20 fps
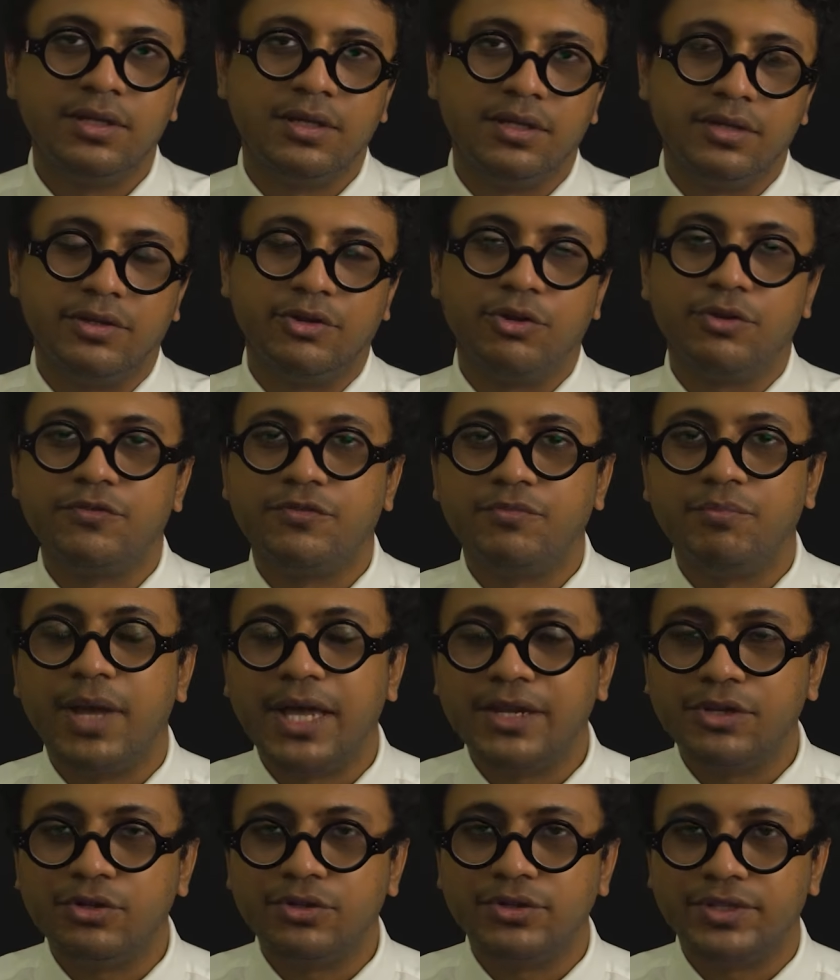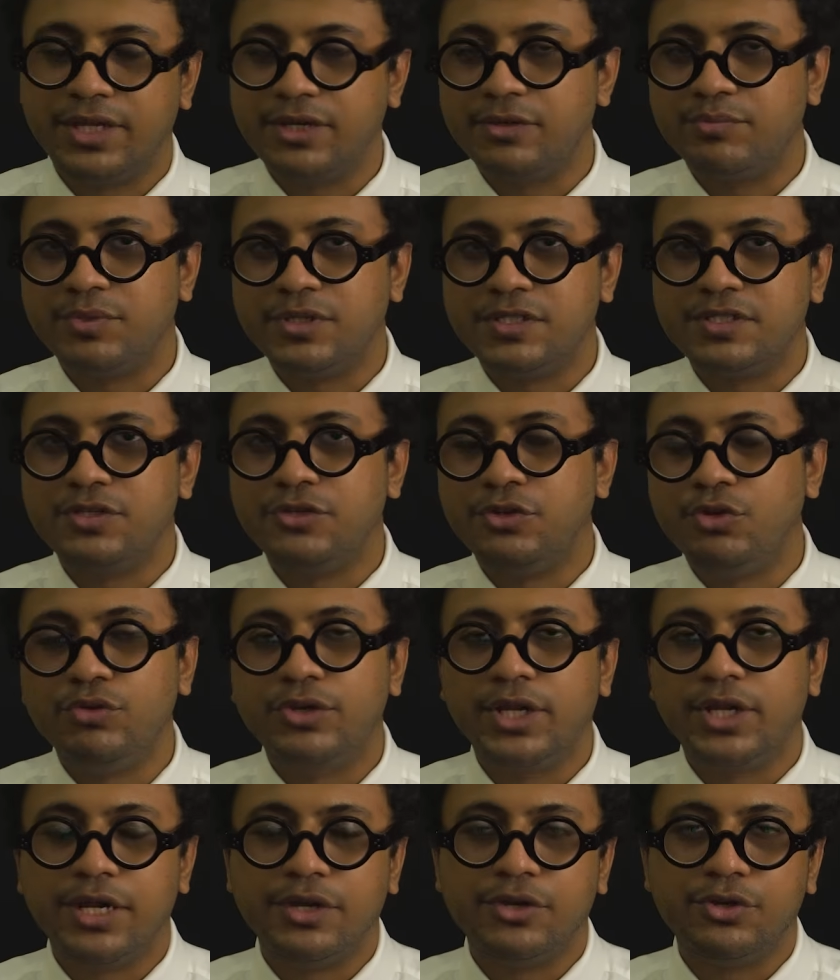A lot of manual therapists do
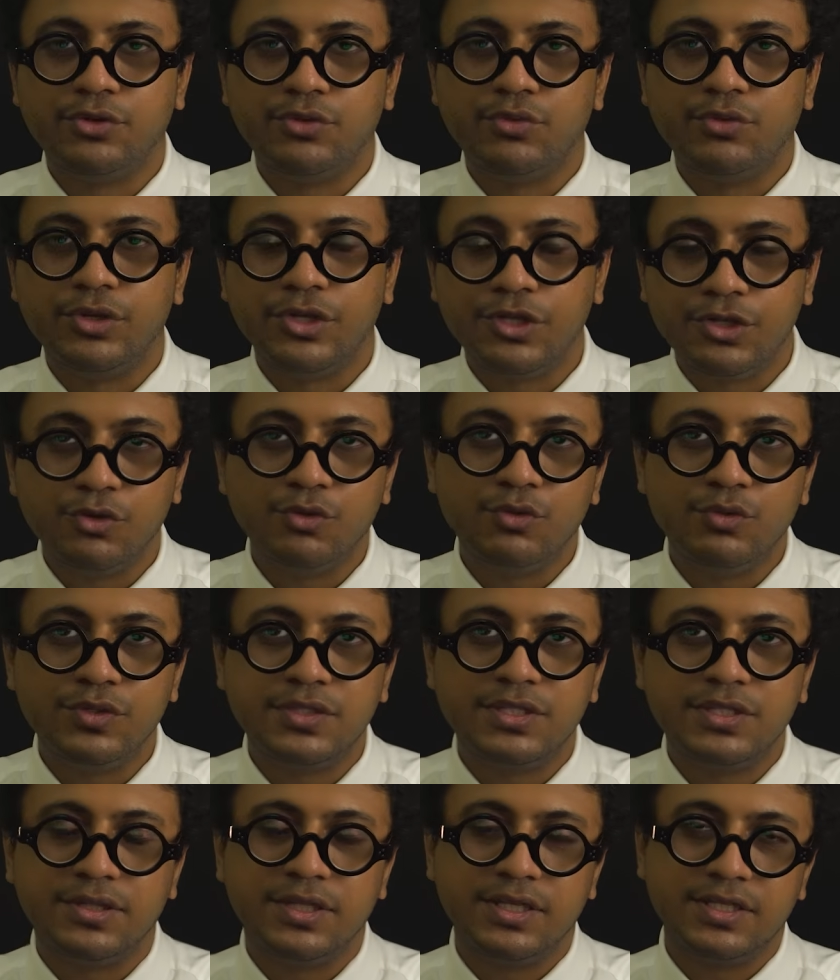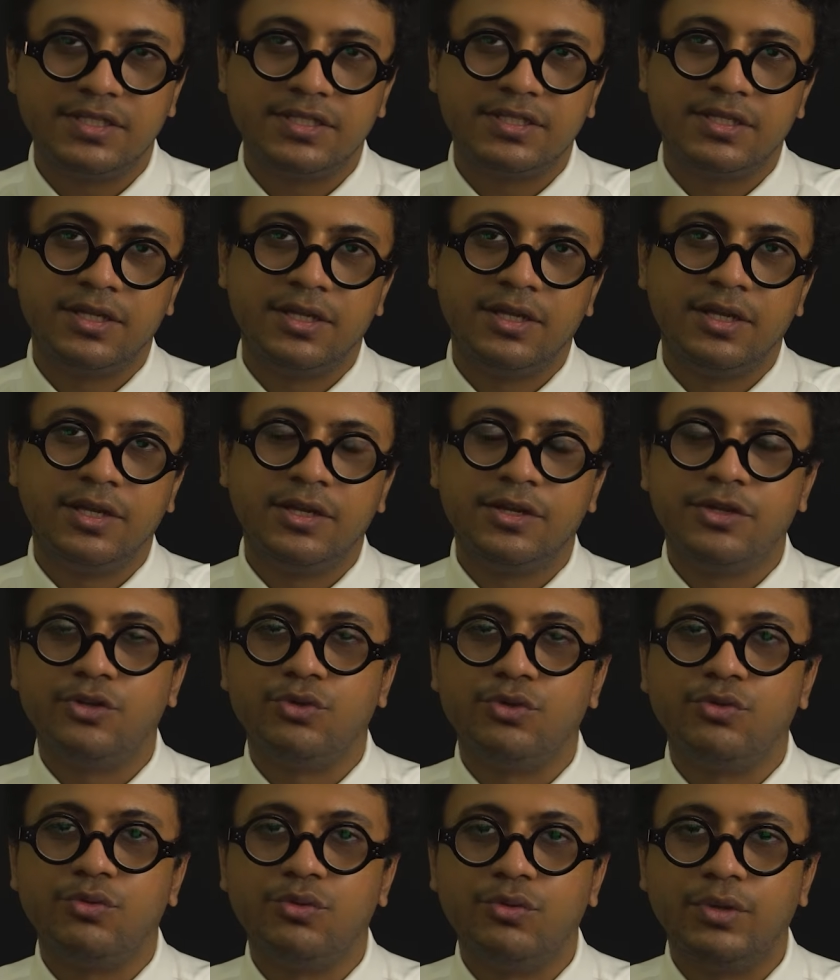tend to use this
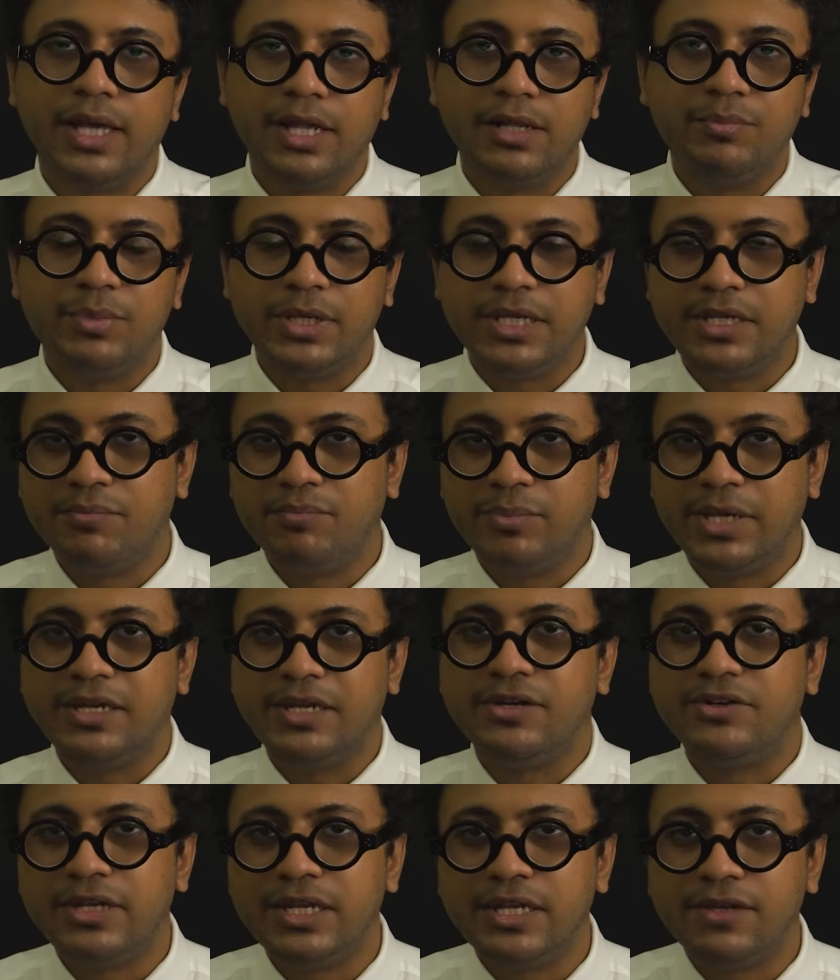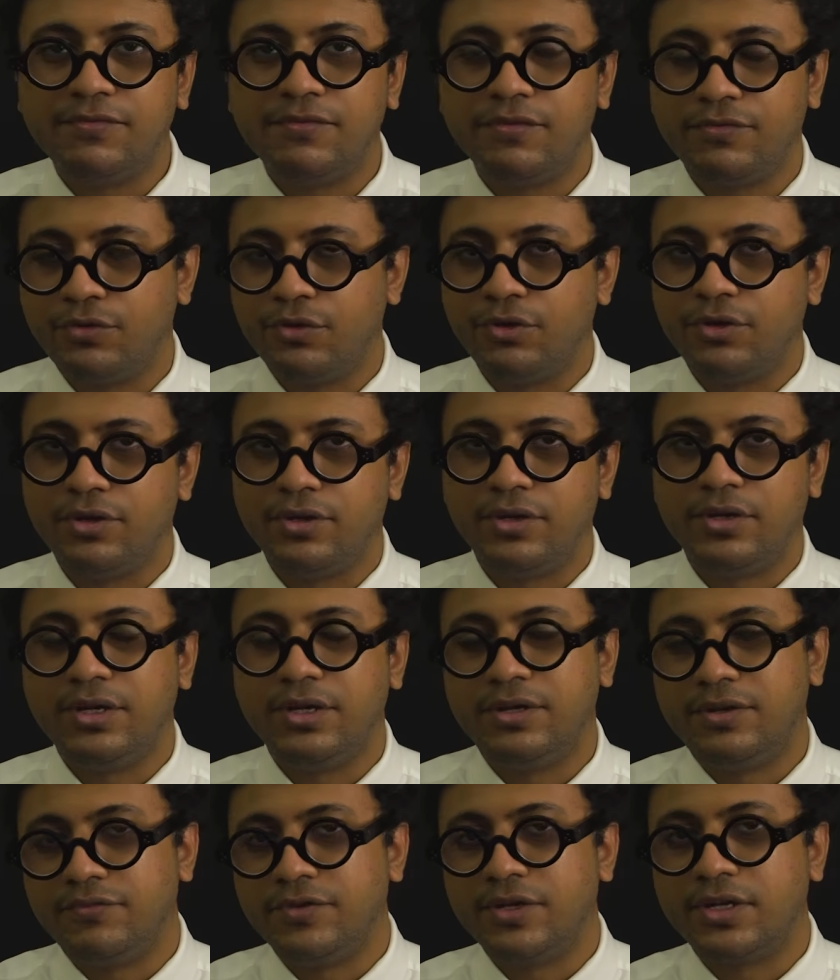to help in pain relief for
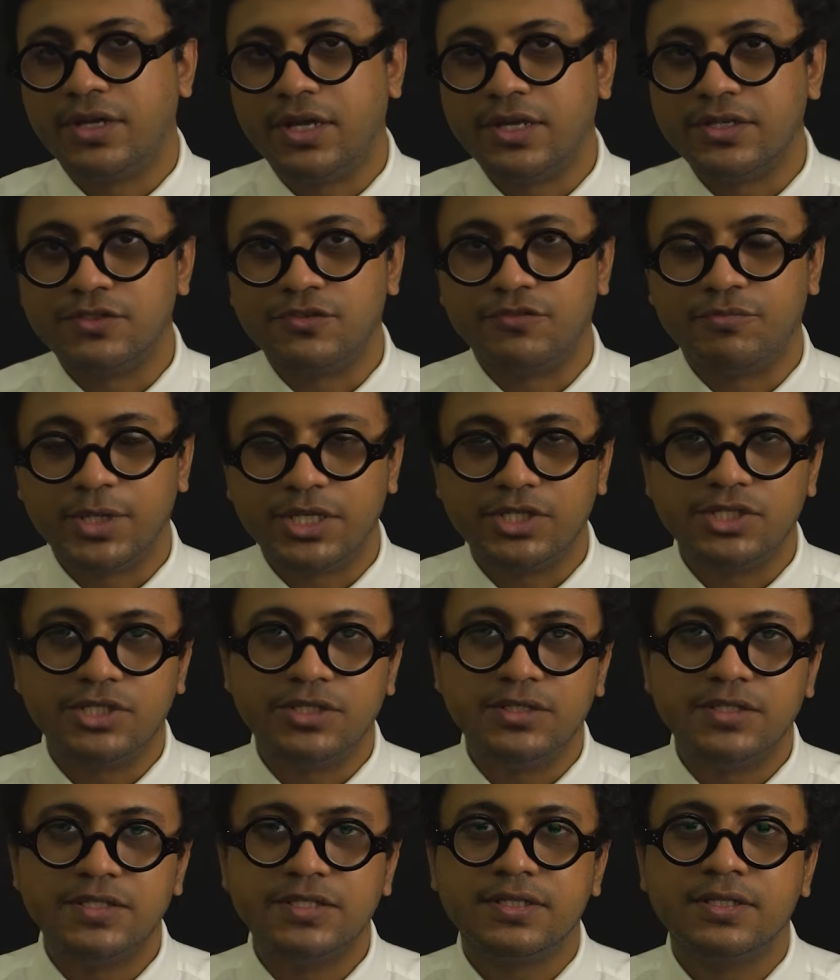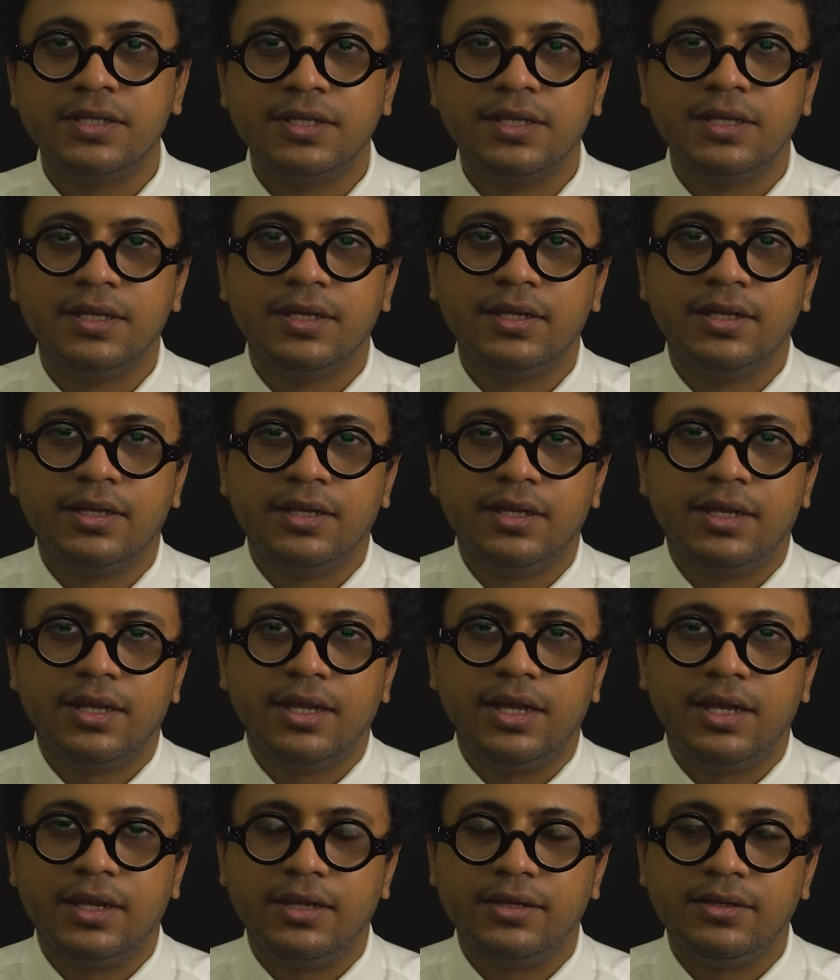different kinds of patients.
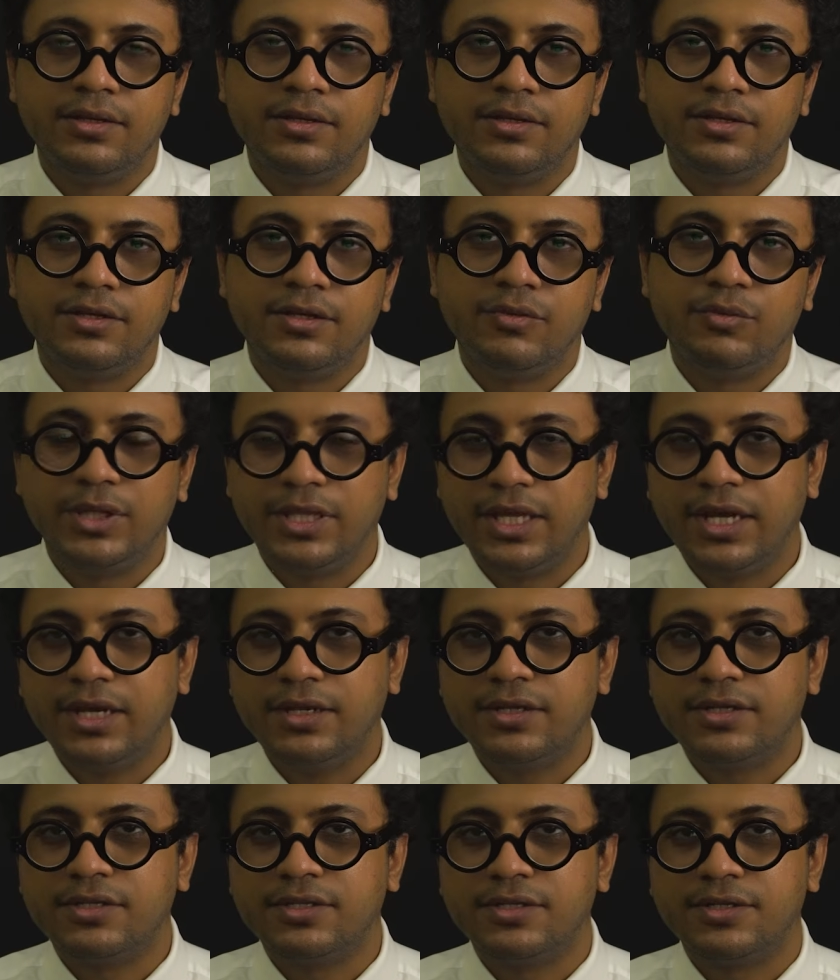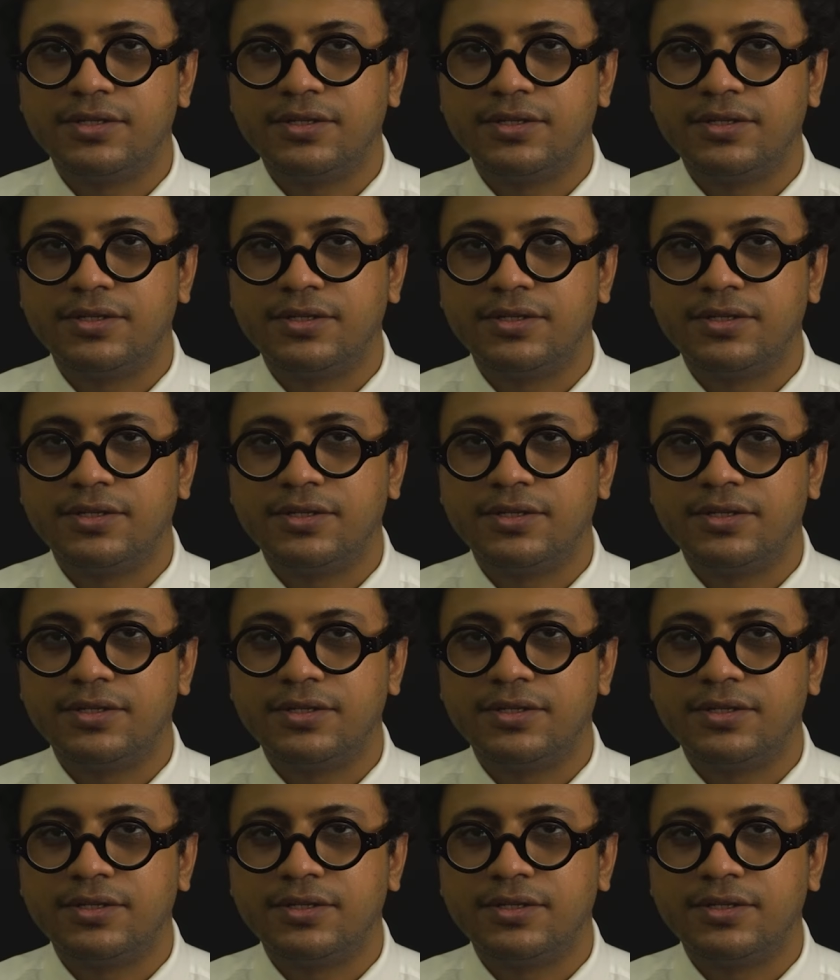And with that,